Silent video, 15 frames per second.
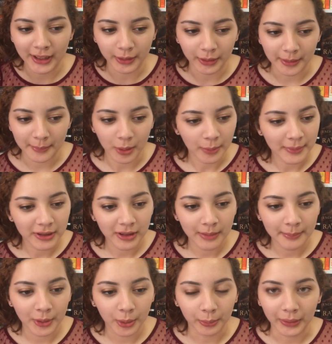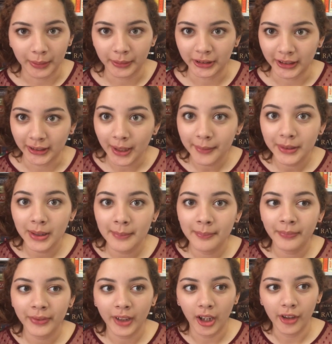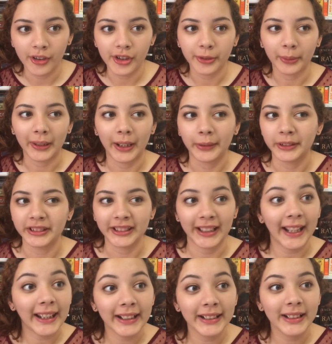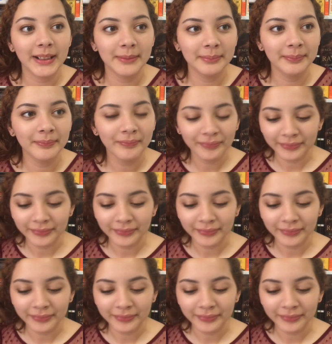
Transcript: There were moments in the book where I really loved him, others when I really hated him,